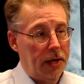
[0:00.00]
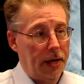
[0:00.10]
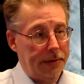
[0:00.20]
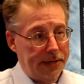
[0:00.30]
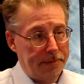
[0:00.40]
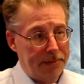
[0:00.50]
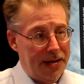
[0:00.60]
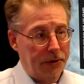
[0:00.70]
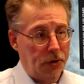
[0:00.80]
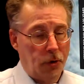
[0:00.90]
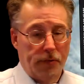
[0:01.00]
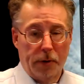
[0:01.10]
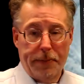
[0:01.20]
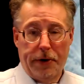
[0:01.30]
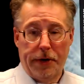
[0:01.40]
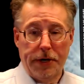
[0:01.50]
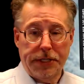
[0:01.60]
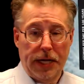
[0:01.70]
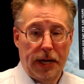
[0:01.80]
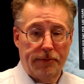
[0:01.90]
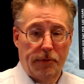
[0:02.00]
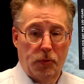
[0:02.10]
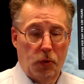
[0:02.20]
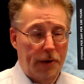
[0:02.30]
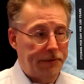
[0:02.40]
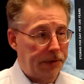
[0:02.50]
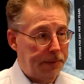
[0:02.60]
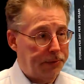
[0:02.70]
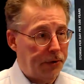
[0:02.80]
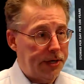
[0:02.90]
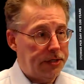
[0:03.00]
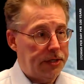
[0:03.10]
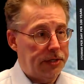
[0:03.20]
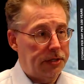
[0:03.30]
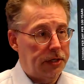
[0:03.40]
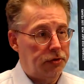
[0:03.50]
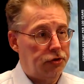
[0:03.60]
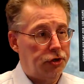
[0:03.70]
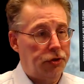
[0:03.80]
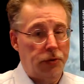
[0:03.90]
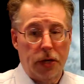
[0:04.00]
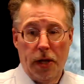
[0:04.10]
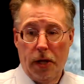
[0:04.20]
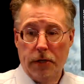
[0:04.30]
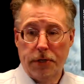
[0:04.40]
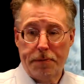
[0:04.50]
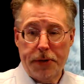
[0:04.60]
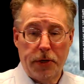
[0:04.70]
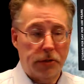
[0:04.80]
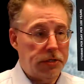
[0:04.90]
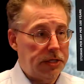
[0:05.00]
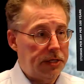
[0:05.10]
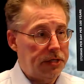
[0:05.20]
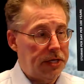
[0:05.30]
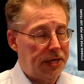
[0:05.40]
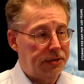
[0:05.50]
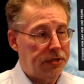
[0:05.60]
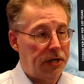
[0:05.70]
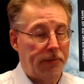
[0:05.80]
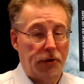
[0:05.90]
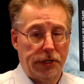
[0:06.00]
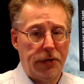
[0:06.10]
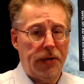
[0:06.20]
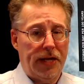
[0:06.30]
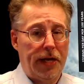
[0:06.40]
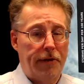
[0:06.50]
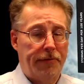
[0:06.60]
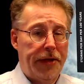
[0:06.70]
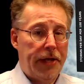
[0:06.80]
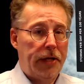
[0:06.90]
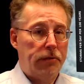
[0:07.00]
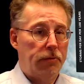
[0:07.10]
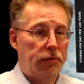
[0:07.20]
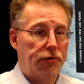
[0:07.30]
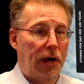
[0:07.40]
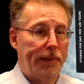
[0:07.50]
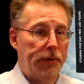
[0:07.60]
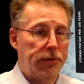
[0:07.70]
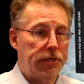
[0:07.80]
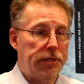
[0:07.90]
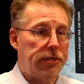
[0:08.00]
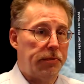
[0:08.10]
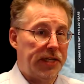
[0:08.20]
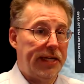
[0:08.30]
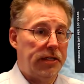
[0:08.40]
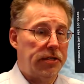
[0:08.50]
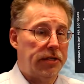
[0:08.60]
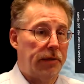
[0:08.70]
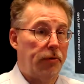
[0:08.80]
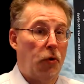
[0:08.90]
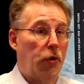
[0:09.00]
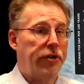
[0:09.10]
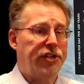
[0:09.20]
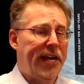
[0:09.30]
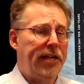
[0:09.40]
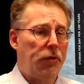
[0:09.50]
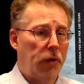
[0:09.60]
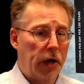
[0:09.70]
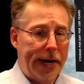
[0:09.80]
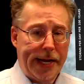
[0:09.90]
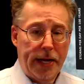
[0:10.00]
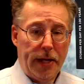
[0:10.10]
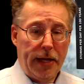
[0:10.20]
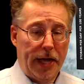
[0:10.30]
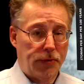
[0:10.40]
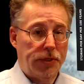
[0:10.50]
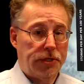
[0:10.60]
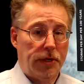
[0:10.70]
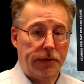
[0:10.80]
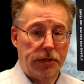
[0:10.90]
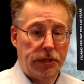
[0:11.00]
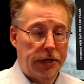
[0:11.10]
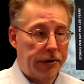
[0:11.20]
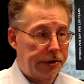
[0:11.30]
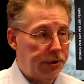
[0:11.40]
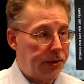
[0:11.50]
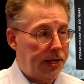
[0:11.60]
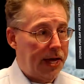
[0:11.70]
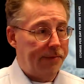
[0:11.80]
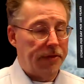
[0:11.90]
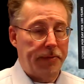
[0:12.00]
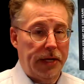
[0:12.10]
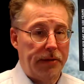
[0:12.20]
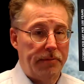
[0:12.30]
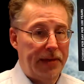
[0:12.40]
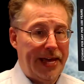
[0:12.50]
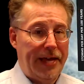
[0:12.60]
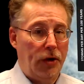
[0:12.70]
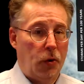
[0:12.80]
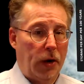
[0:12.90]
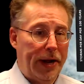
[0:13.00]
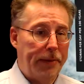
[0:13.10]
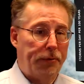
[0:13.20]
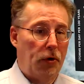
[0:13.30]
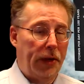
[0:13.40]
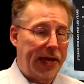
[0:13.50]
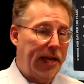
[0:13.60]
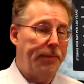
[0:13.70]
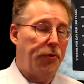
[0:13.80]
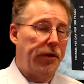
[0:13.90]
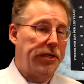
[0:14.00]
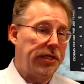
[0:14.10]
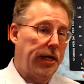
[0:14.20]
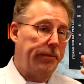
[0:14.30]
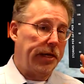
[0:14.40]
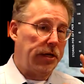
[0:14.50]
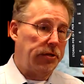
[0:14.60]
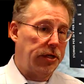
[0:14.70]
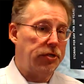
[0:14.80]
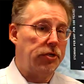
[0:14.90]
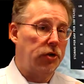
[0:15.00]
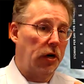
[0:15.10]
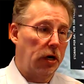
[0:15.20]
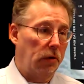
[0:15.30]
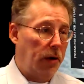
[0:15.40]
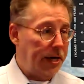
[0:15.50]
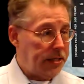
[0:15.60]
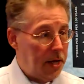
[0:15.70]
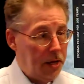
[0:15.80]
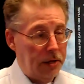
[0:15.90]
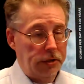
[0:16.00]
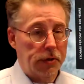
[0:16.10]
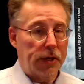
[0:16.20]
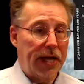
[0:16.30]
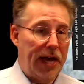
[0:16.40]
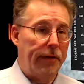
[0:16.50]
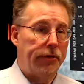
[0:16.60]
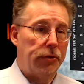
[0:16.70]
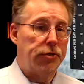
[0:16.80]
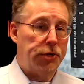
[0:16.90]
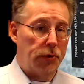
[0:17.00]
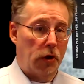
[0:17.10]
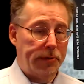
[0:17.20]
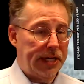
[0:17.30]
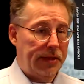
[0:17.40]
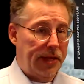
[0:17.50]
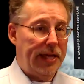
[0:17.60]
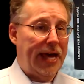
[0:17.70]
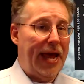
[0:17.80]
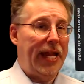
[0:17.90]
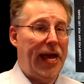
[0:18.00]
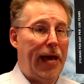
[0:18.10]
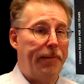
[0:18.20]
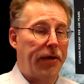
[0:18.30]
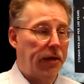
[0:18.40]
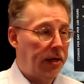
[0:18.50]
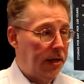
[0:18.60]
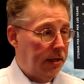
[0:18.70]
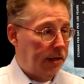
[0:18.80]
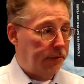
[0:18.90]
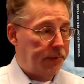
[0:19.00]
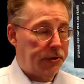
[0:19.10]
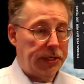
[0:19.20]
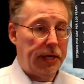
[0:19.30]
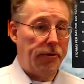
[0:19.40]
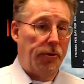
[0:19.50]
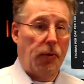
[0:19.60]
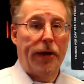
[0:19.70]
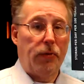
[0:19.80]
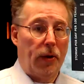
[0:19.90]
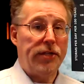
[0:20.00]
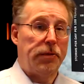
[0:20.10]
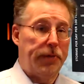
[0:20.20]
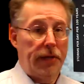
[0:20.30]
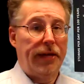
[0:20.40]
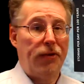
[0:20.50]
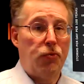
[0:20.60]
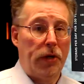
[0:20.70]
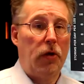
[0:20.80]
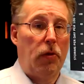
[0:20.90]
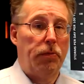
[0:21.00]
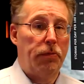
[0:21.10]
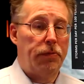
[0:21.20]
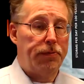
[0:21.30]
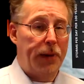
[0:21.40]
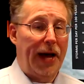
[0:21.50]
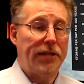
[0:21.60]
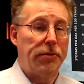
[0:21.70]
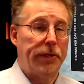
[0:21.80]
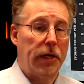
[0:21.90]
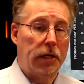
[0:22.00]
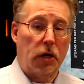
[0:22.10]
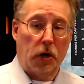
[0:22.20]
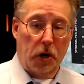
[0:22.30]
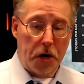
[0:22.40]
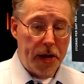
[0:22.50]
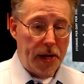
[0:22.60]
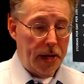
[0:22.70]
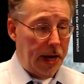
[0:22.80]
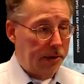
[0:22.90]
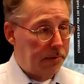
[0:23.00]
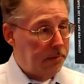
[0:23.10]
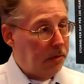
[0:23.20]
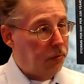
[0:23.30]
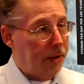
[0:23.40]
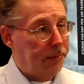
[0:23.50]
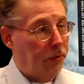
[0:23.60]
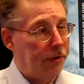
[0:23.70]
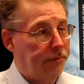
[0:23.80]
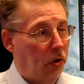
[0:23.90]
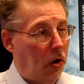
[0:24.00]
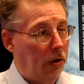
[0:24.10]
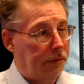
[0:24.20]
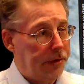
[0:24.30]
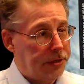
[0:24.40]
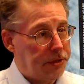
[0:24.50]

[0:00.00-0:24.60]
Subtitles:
the amount over a period of time from roughly preseason in June to postseason in December. You can have tropical systems in December or January, as we saw this year. You can have them in May or April. At any point in time, the conditions are correct, you can have those storms. They can happen. If you put together the right recipe, they will possibly occur. And the midway point for all of this, the